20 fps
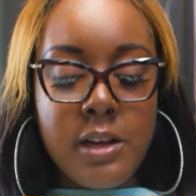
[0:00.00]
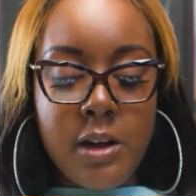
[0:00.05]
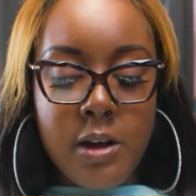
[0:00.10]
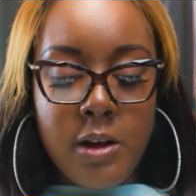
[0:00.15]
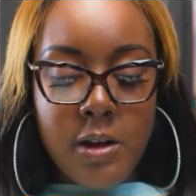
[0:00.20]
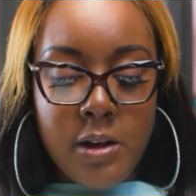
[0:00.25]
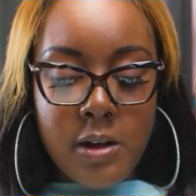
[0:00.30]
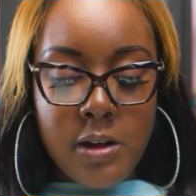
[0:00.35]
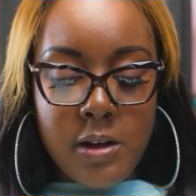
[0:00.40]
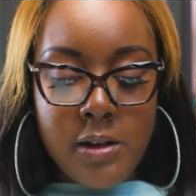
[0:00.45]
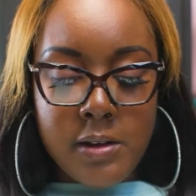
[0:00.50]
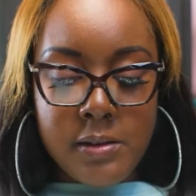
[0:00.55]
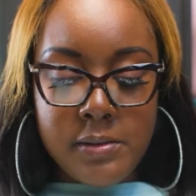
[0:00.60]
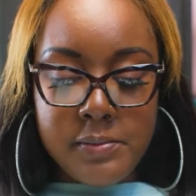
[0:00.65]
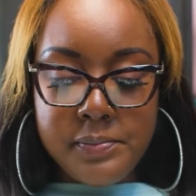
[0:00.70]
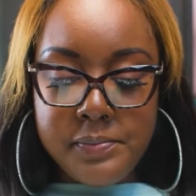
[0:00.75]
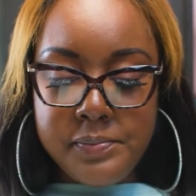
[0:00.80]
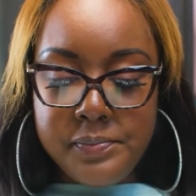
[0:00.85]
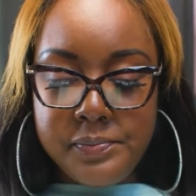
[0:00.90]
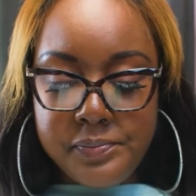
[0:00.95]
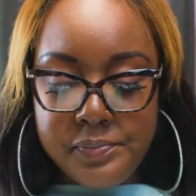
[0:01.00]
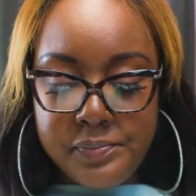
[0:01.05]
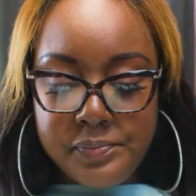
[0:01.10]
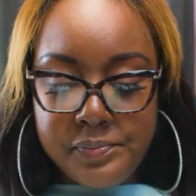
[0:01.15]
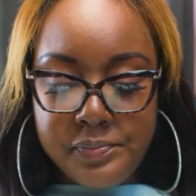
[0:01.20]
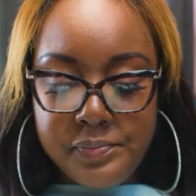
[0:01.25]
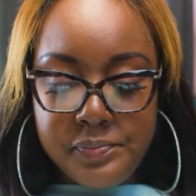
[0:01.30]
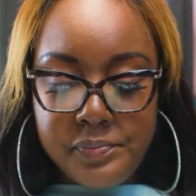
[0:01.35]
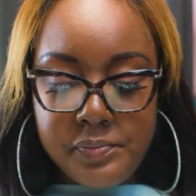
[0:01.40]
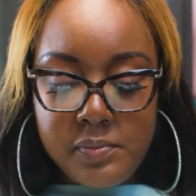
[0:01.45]
called
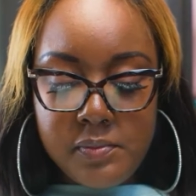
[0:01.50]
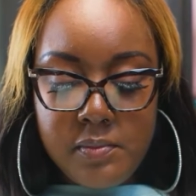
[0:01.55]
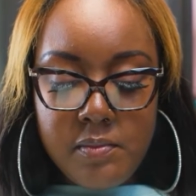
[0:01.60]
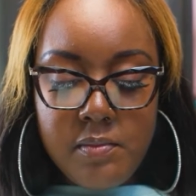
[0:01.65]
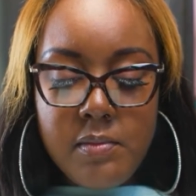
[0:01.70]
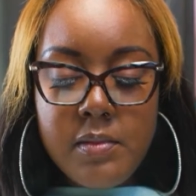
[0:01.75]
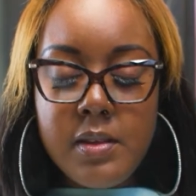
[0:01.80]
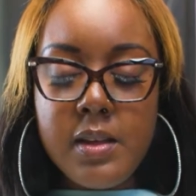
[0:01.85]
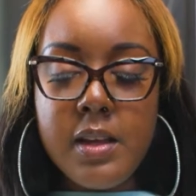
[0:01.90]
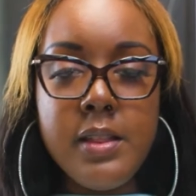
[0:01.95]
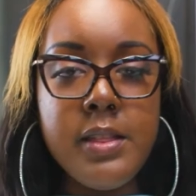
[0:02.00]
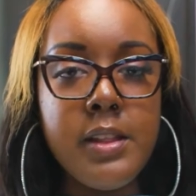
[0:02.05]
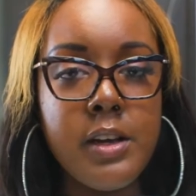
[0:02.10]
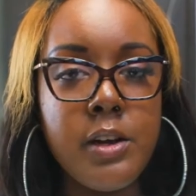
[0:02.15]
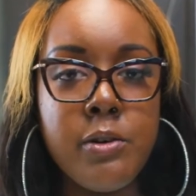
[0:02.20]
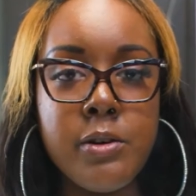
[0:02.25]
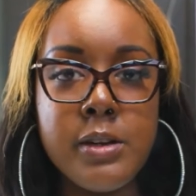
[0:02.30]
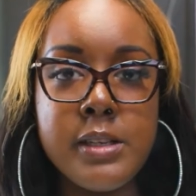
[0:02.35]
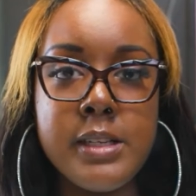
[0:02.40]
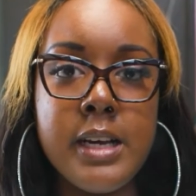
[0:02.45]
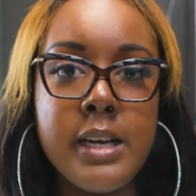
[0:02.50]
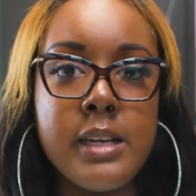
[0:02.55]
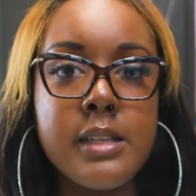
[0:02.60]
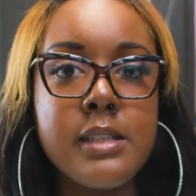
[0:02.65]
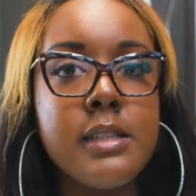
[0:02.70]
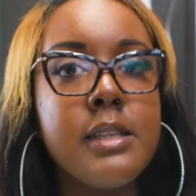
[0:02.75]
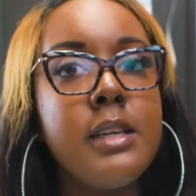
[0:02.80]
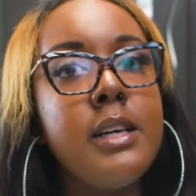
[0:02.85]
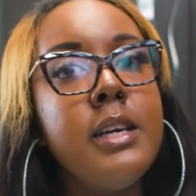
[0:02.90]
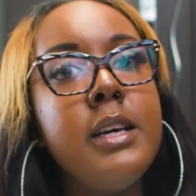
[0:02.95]
the
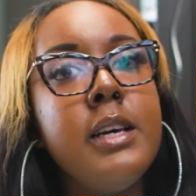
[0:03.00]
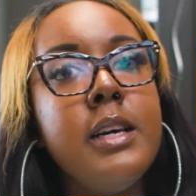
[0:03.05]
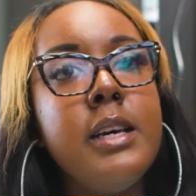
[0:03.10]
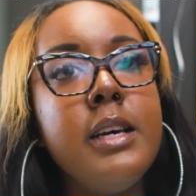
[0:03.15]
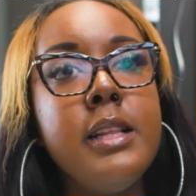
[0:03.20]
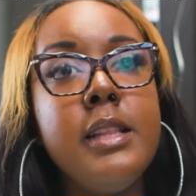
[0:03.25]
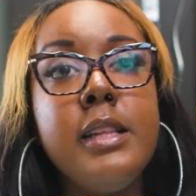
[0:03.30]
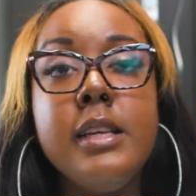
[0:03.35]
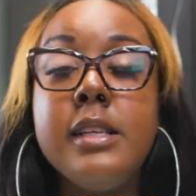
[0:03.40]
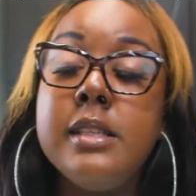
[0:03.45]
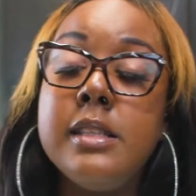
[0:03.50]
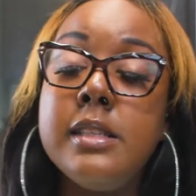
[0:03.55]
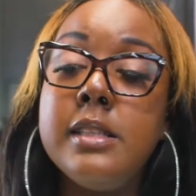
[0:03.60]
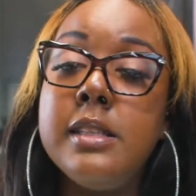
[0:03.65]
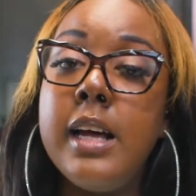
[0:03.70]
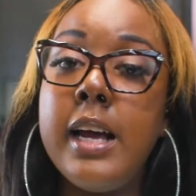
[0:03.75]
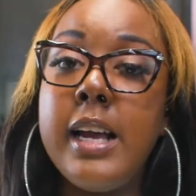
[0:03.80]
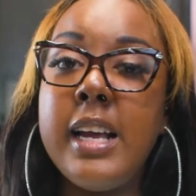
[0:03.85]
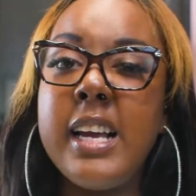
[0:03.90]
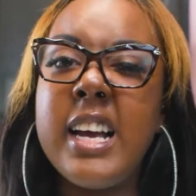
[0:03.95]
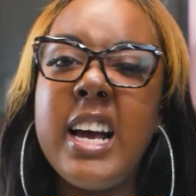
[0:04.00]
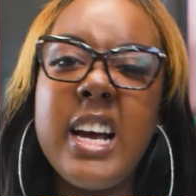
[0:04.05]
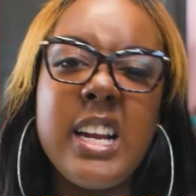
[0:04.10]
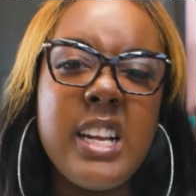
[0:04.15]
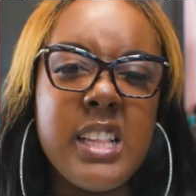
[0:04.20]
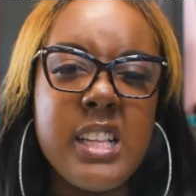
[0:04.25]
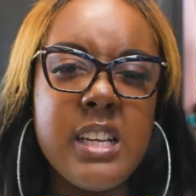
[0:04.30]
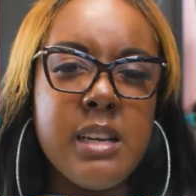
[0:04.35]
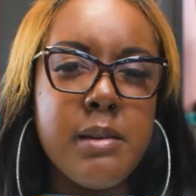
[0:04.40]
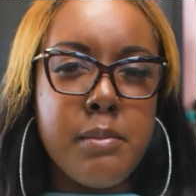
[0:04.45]
cortex, and this is like
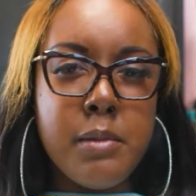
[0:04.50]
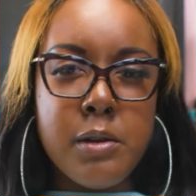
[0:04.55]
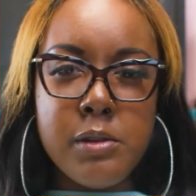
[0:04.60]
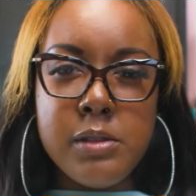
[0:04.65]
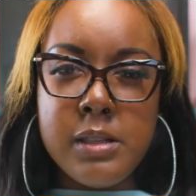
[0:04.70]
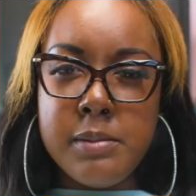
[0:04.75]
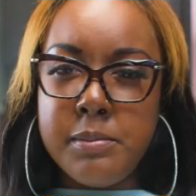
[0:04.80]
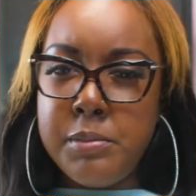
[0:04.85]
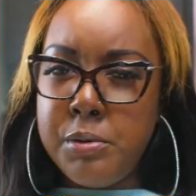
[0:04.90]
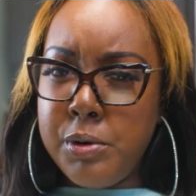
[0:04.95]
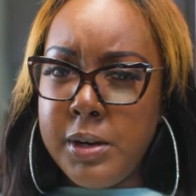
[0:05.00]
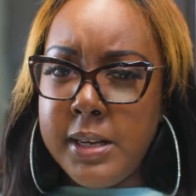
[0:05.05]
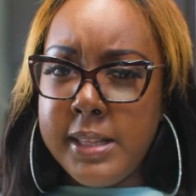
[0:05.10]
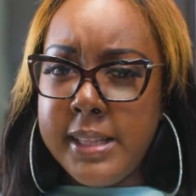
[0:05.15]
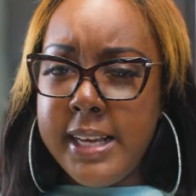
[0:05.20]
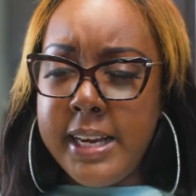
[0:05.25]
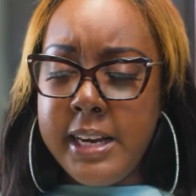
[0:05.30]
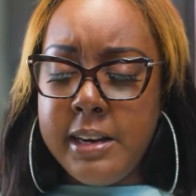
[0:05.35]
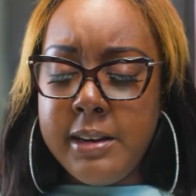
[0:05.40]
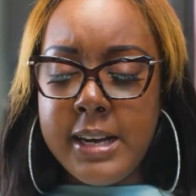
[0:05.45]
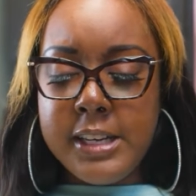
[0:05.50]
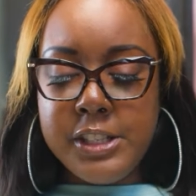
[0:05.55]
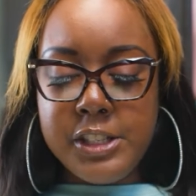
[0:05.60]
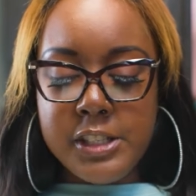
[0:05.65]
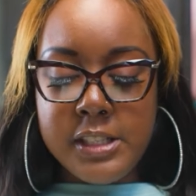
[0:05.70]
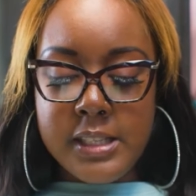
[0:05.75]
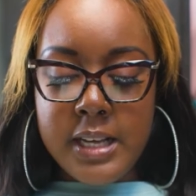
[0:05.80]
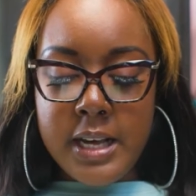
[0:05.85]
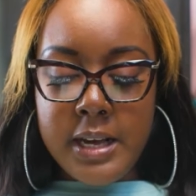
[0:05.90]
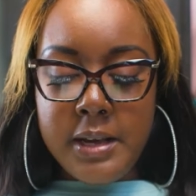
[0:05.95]
kind of the most important layer, I
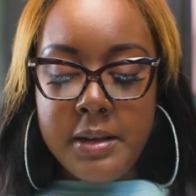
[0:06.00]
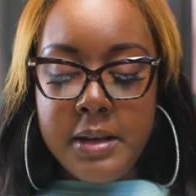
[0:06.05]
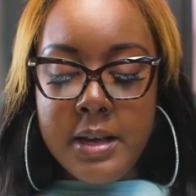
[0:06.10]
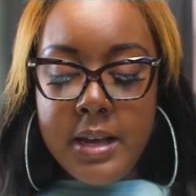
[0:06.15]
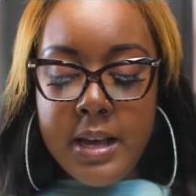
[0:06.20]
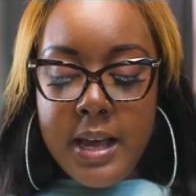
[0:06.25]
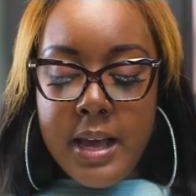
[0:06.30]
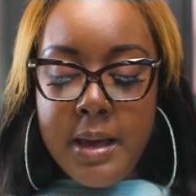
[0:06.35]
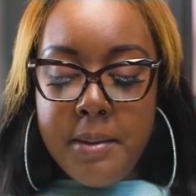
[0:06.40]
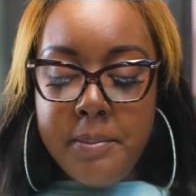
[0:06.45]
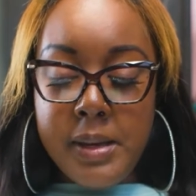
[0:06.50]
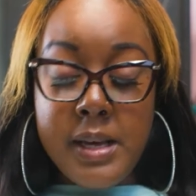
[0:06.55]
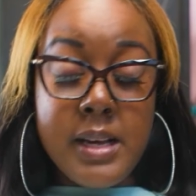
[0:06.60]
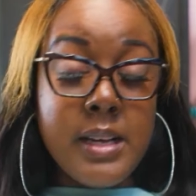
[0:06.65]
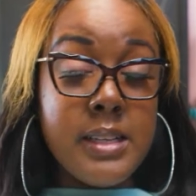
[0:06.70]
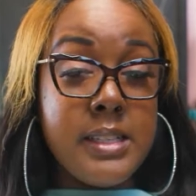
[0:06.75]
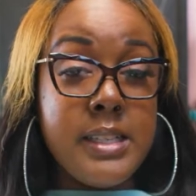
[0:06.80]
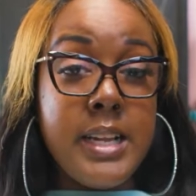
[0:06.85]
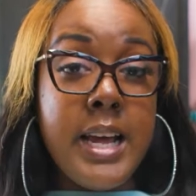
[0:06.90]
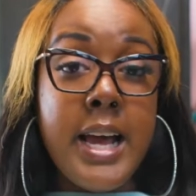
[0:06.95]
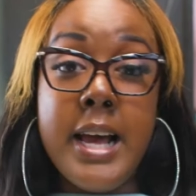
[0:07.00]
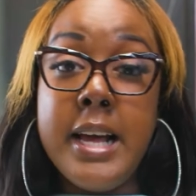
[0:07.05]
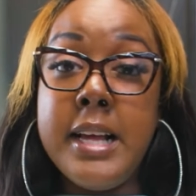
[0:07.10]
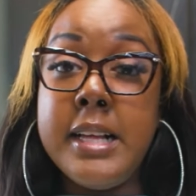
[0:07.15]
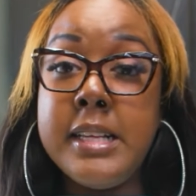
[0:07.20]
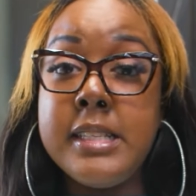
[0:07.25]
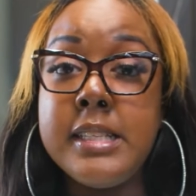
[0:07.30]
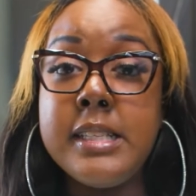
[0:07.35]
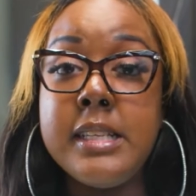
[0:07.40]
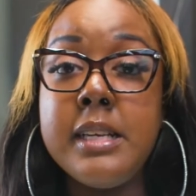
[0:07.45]
should say, because it
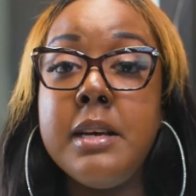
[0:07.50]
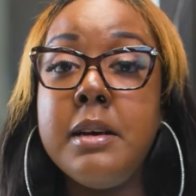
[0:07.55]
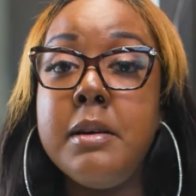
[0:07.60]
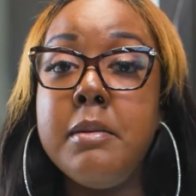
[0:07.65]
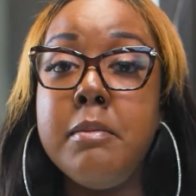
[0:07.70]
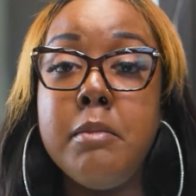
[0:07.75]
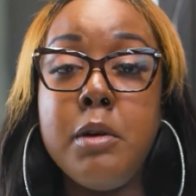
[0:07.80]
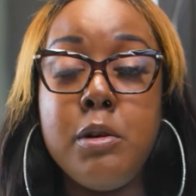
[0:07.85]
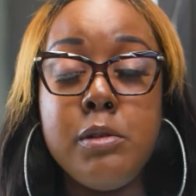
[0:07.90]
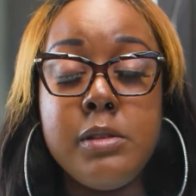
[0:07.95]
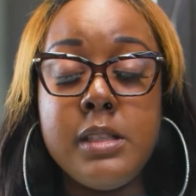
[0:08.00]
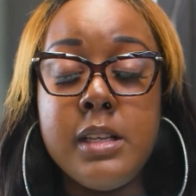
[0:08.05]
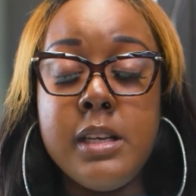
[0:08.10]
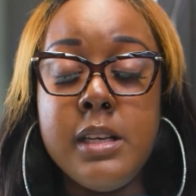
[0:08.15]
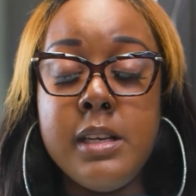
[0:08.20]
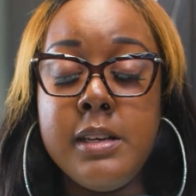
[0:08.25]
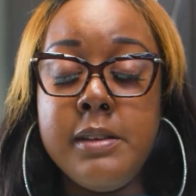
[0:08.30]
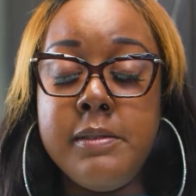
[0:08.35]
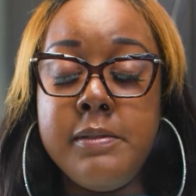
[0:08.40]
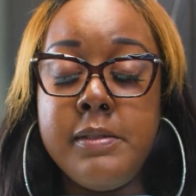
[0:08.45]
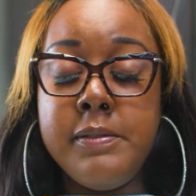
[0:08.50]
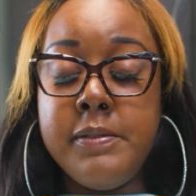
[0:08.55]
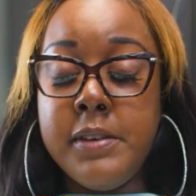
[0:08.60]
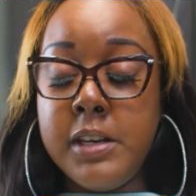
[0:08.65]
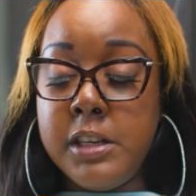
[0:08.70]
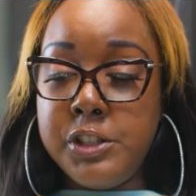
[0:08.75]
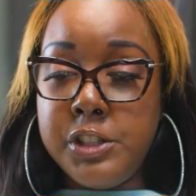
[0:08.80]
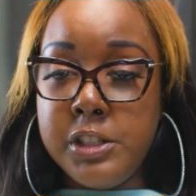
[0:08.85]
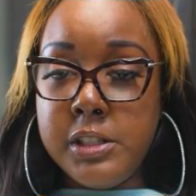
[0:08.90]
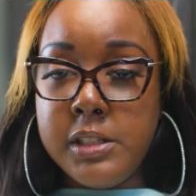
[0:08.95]
has most of the
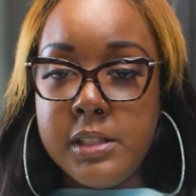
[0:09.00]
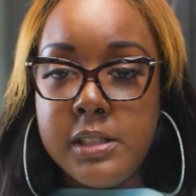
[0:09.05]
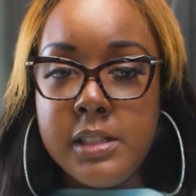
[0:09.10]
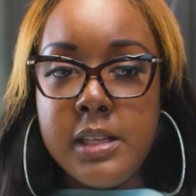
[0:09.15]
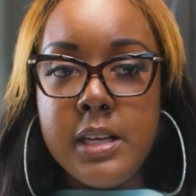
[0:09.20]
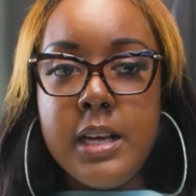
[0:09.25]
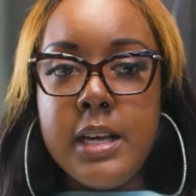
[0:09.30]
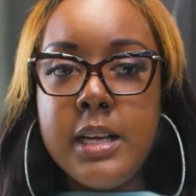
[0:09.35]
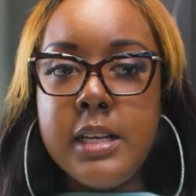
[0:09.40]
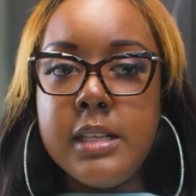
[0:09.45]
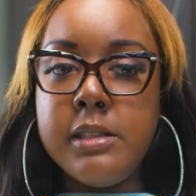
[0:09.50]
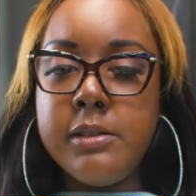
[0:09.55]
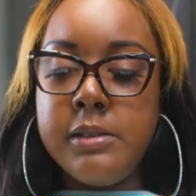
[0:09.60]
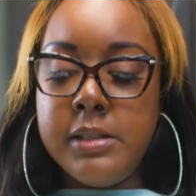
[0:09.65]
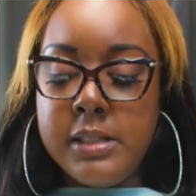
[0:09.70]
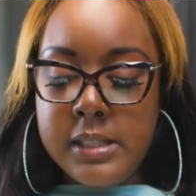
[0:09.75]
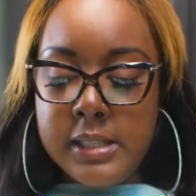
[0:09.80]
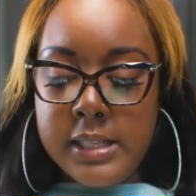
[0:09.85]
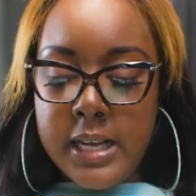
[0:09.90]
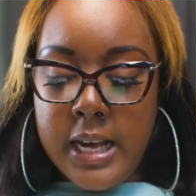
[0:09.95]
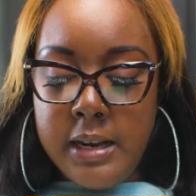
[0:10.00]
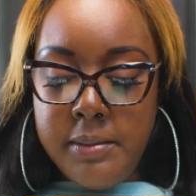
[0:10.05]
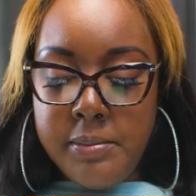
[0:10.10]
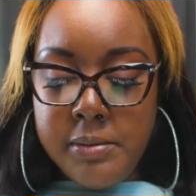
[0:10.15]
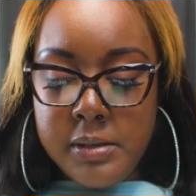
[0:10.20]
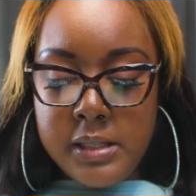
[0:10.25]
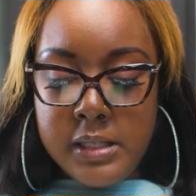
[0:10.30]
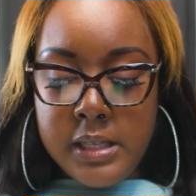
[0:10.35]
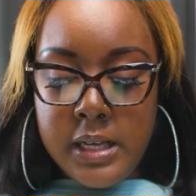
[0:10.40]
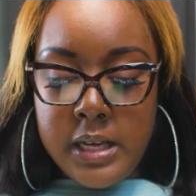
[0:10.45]
functions. So it's
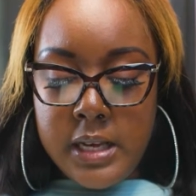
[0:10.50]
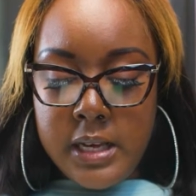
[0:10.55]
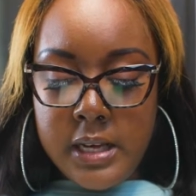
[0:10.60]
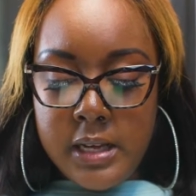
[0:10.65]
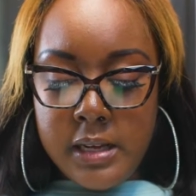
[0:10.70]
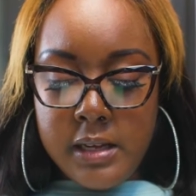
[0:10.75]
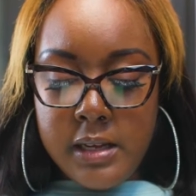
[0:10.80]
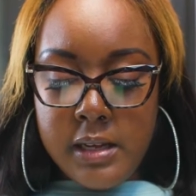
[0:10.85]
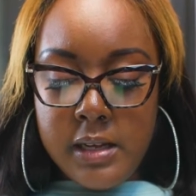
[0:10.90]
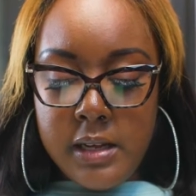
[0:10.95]
90%